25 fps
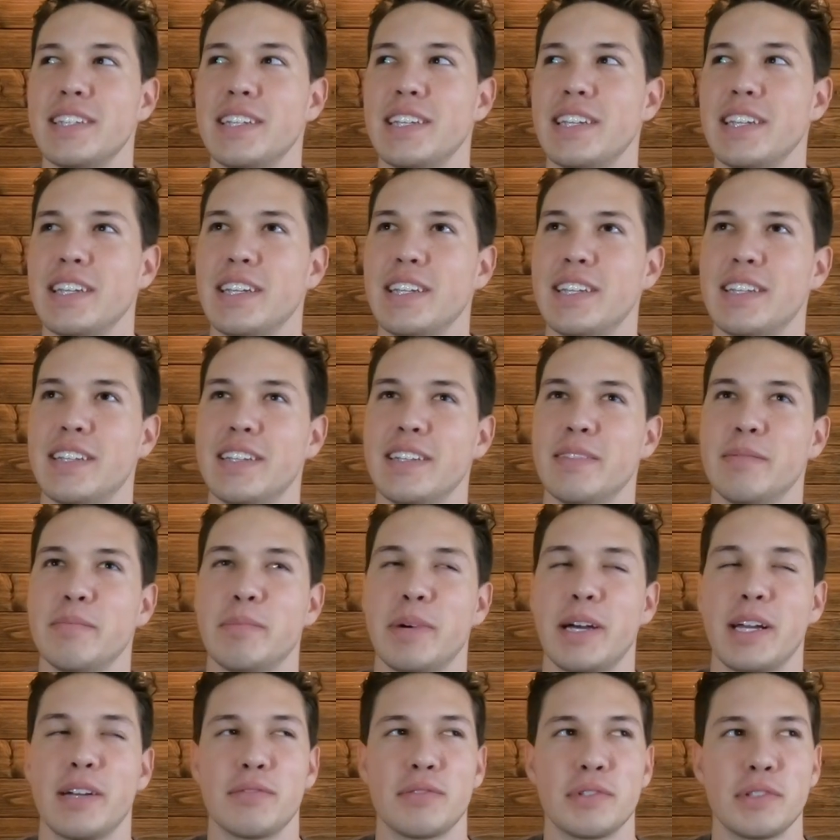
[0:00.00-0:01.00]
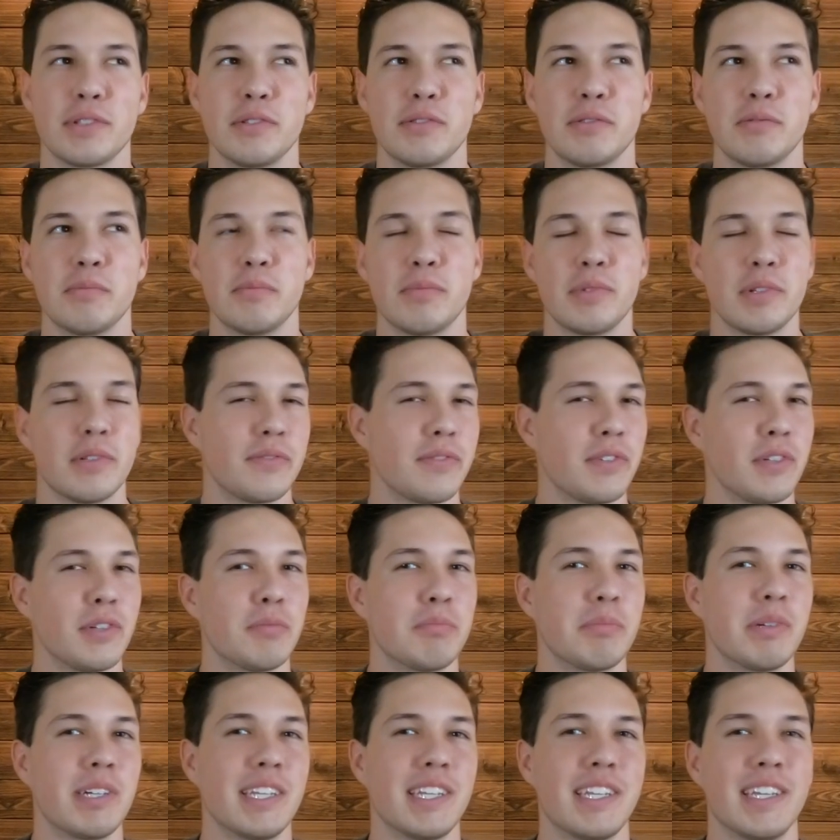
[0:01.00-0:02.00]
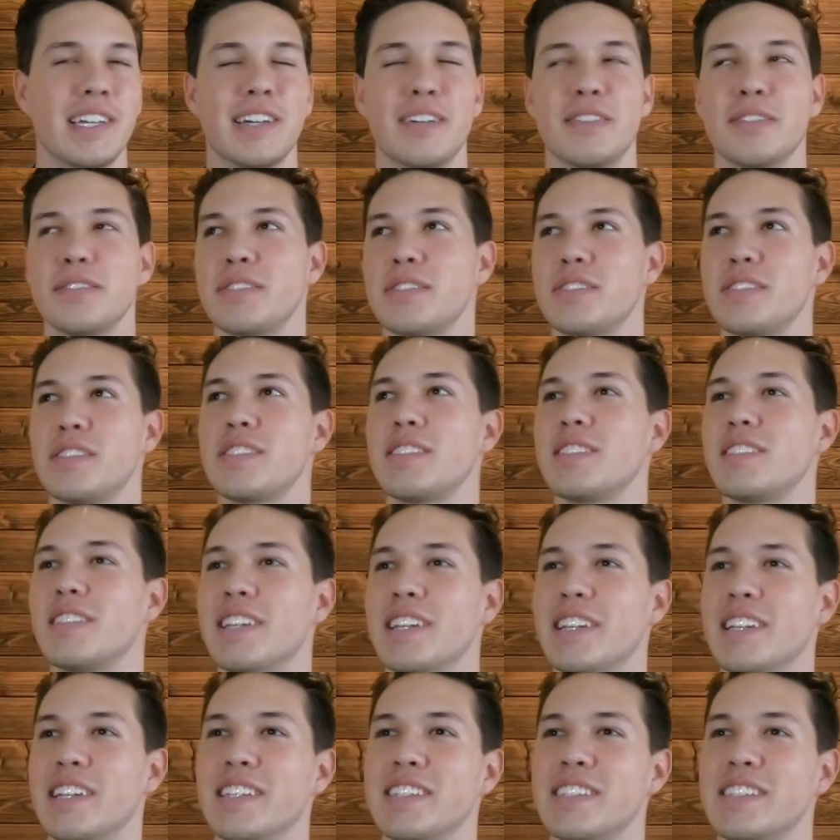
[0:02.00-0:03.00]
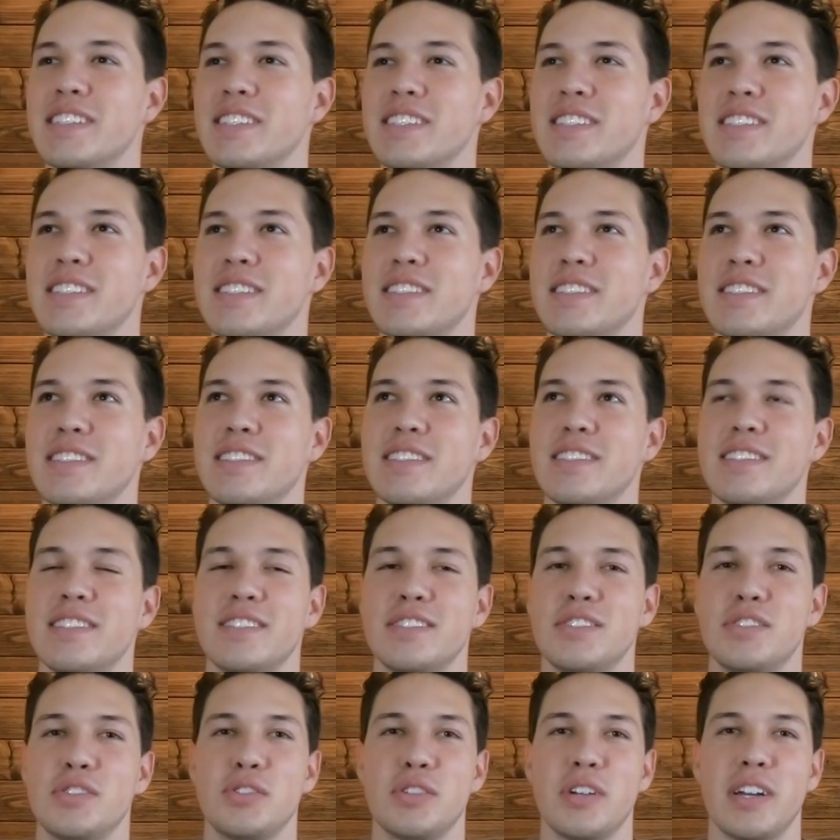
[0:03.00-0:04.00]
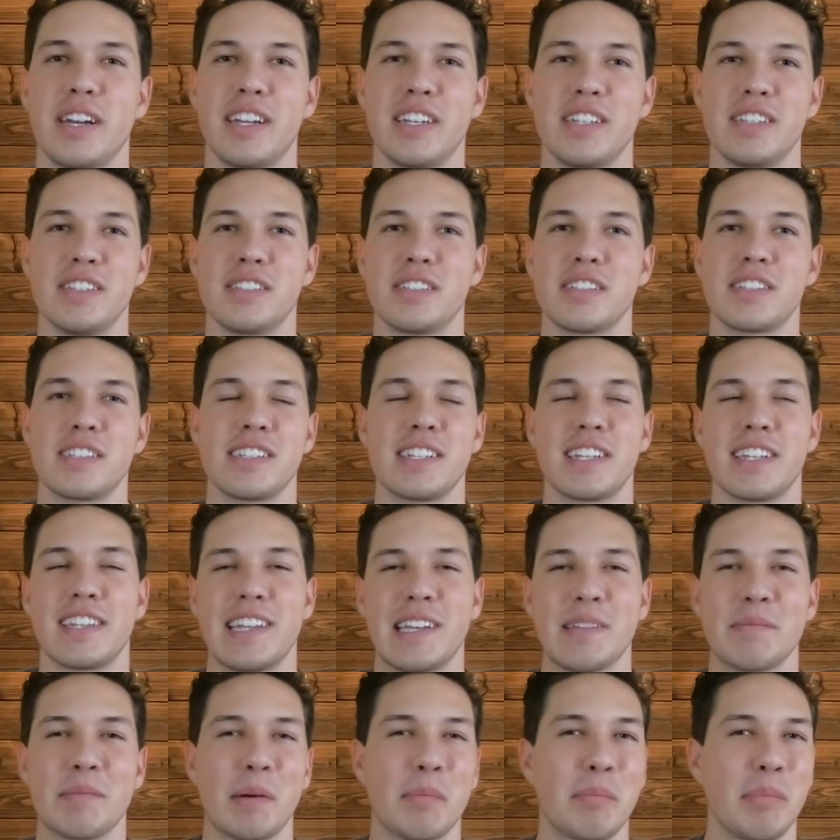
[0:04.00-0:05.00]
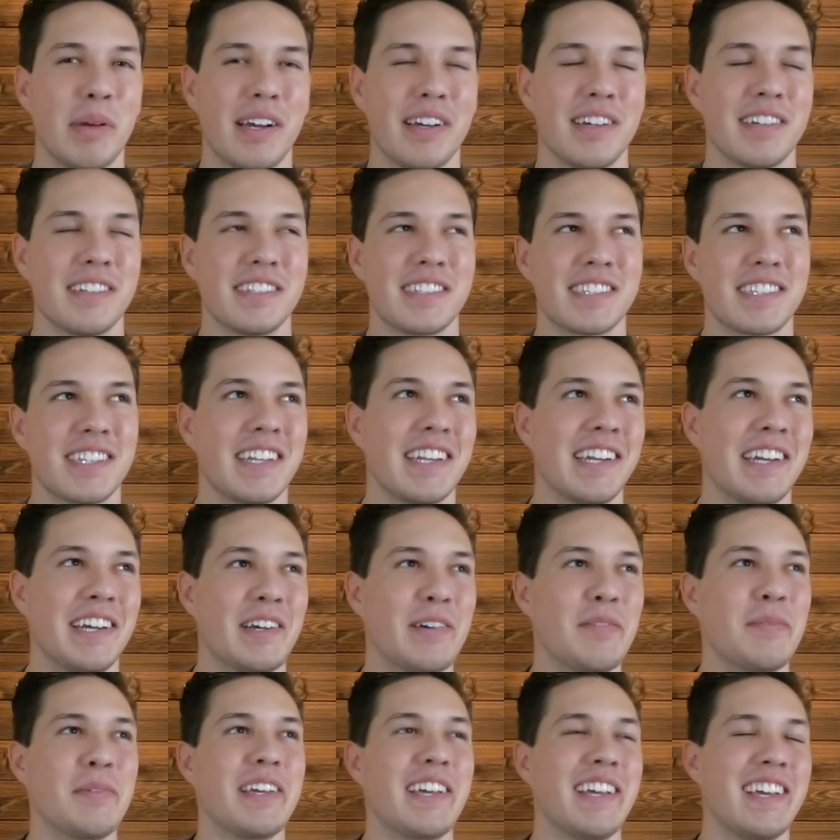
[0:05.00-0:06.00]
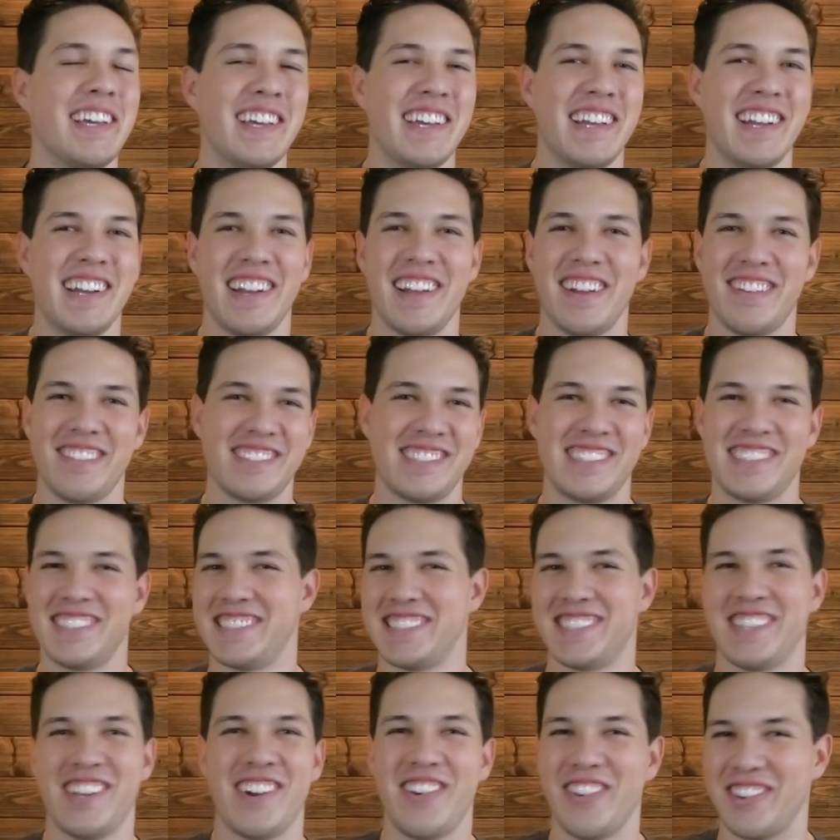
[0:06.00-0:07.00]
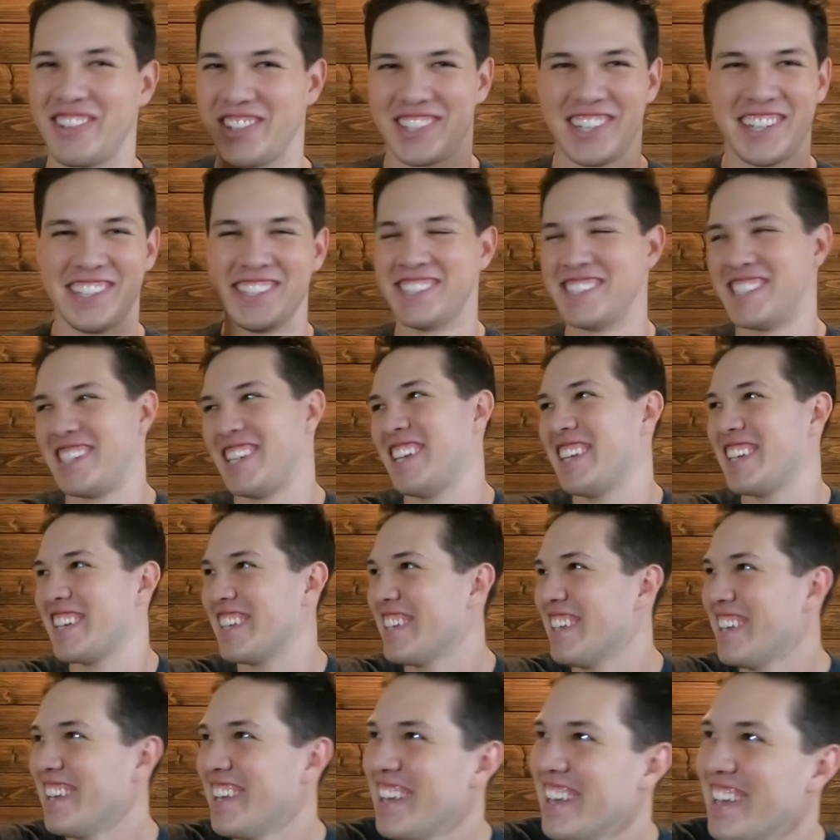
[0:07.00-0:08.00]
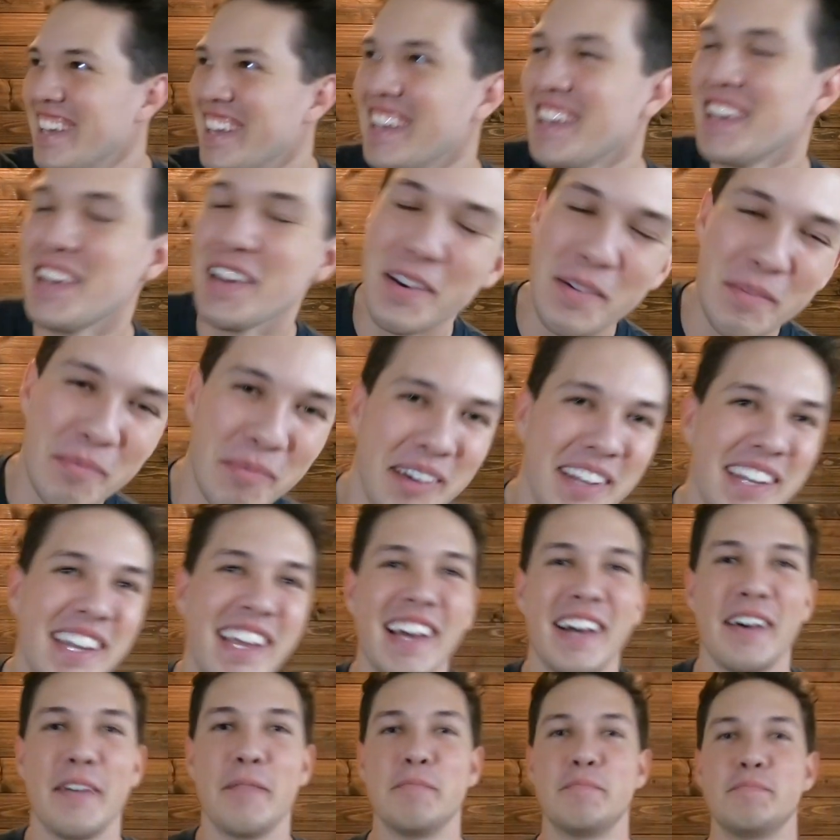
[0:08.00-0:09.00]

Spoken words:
in my room with nobody else, and it's strange because I think my parents can hear me and I was just so cringy. But yeah,